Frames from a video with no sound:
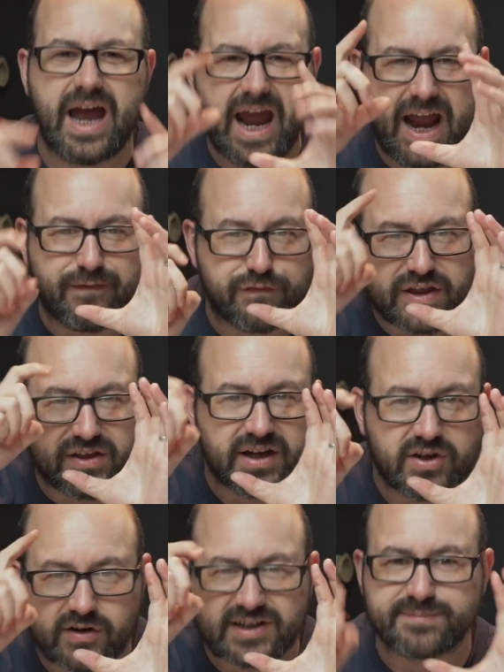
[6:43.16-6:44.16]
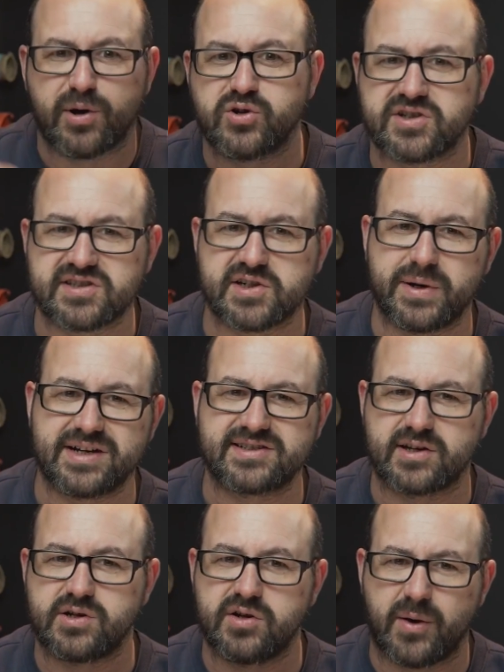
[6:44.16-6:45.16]
everything your exposure is doing
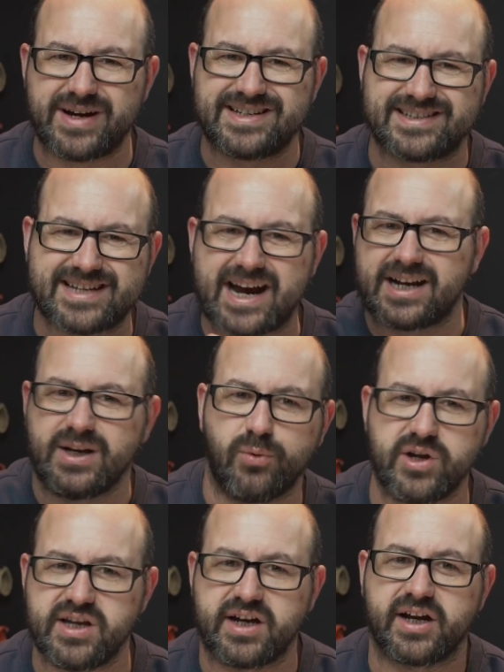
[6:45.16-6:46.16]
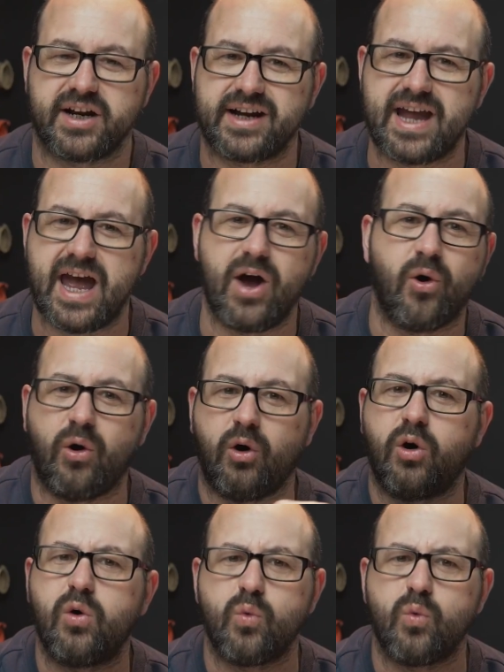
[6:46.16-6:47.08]
so you know exactly what you're gonna get or